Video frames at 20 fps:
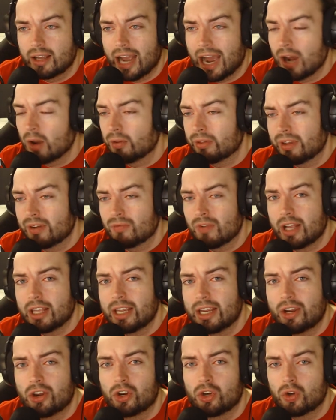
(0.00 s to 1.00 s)
I don't think Ranić
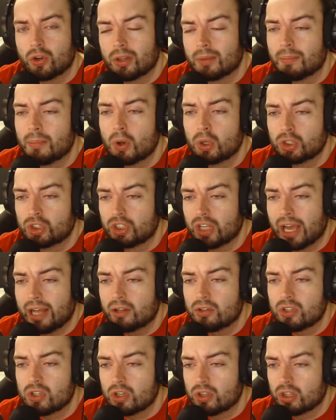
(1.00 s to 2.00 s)
could have done much
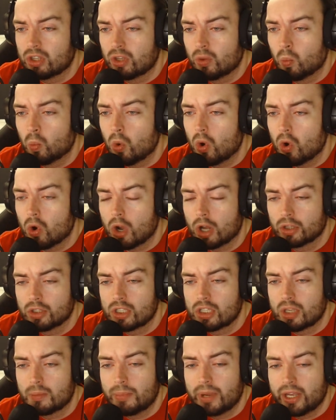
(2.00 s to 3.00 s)
else other than walk onto
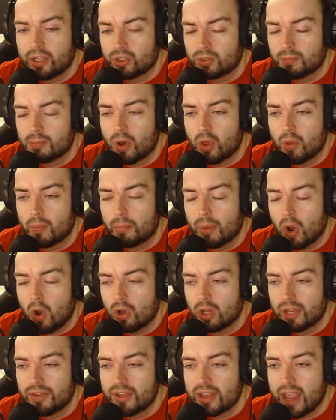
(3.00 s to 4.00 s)
the pitch and put the ball
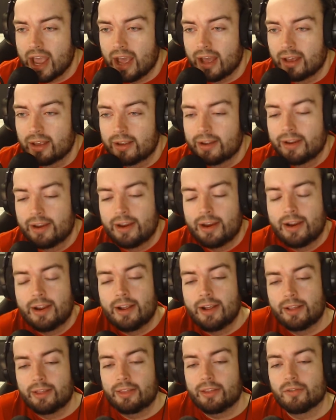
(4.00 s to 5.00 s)
in the net.
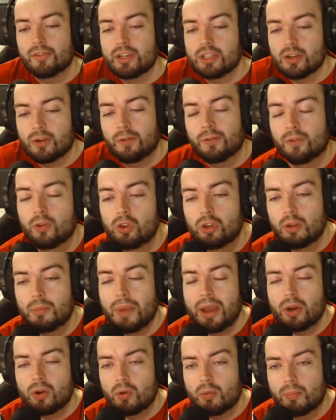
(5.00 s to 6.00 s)
There is a
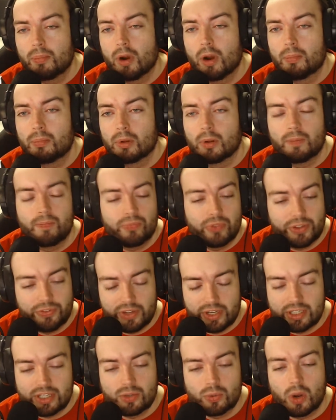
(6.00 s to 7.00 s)
fundamental problem, and
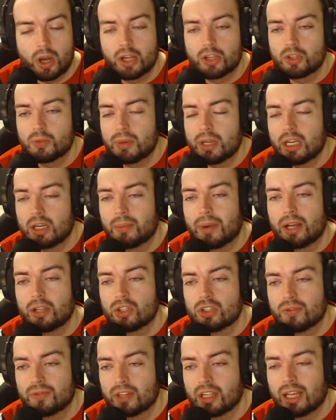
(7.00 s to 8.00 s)
this is what I'll speak about
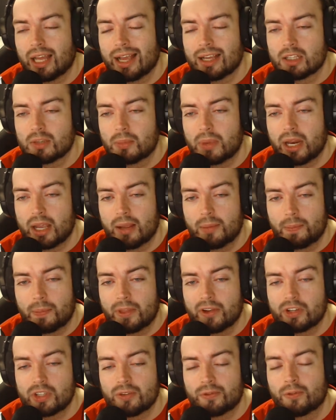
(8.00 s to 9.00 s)
just for the last minute.
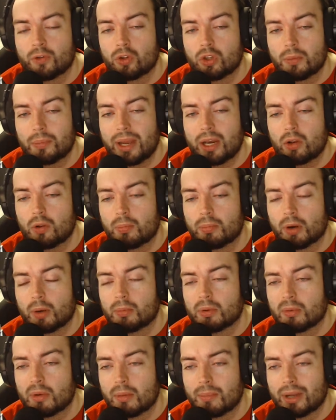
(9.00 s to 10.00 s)
There's a fundamental
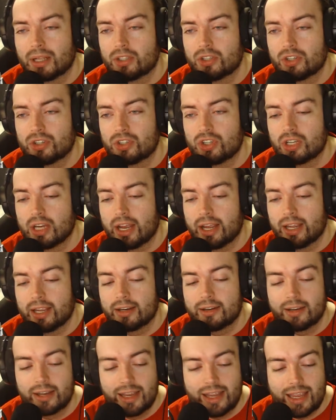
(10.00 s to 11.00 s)
problem at Manchester
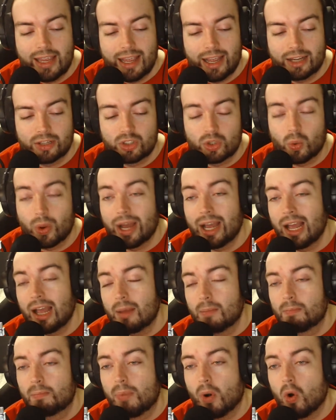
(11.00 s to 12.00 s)
United as to why
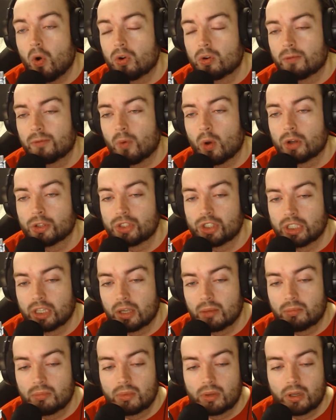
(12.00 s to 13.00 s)
I'm bored of watching
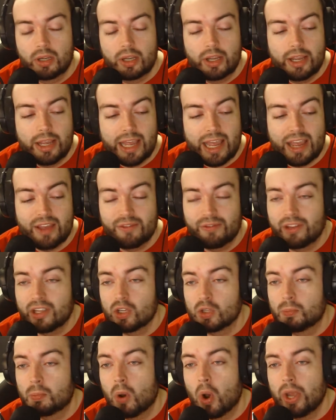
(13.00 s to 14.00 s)
them. It feels
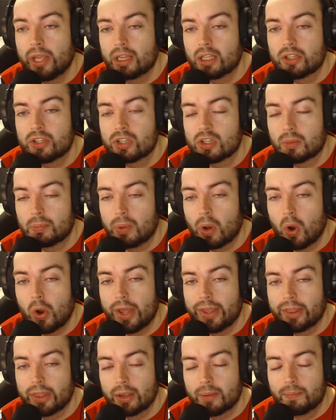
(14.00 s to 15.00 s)
pointless
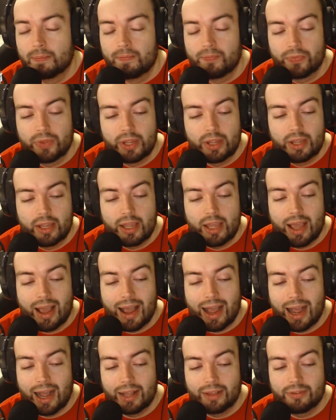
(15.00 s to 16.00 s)
supporting them
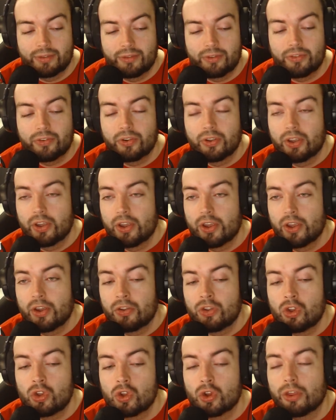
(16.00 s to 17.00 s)
and
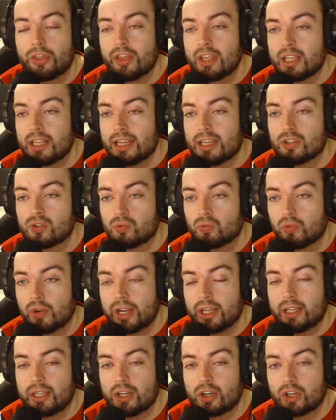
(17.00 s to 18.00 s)
nothing is
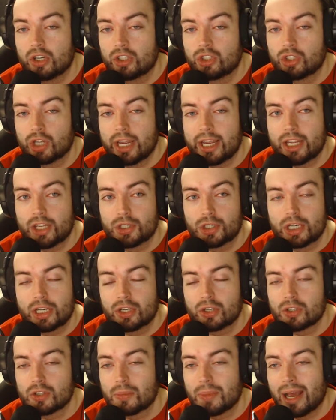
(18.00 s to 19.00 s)
really going to change, and it
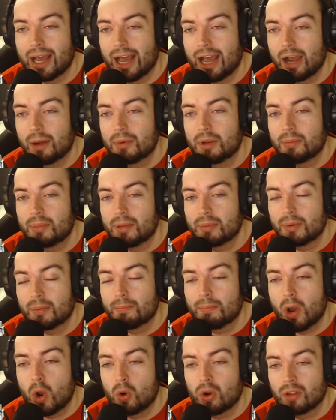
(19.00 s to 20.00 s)
doesn't matter how many people
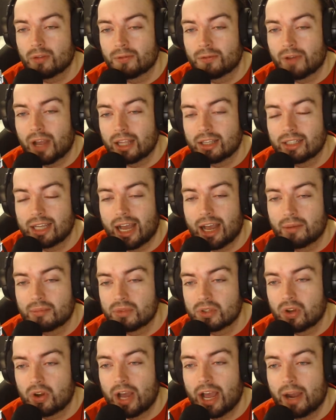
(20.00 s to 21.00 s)
moan on fan cams
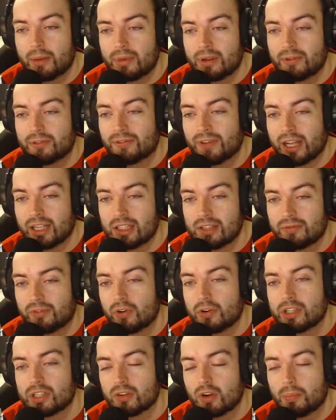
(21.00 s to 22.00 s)
or how many fans
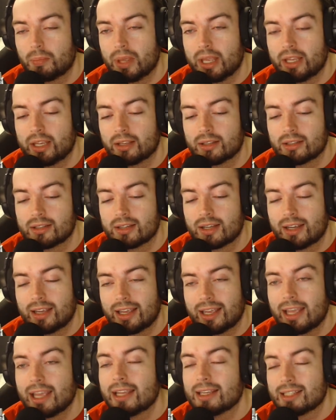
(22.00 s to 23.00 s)
voice their opinions,
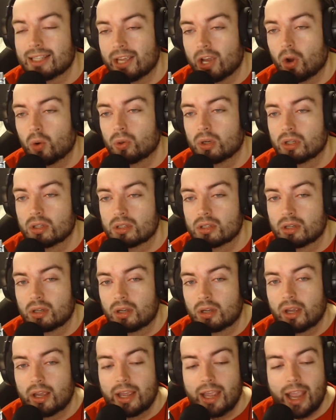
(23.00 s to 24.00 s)
it's the owners.
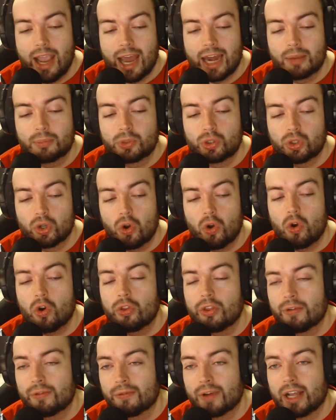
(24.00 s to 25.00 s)
And I'm sure
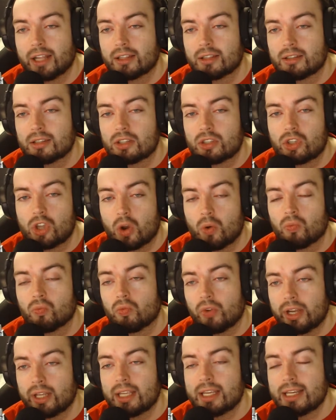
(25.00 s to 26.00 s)
other fans don't
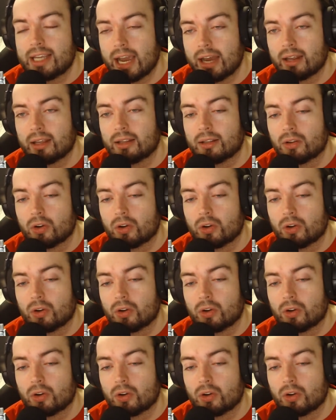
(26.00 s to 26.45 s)
really get it.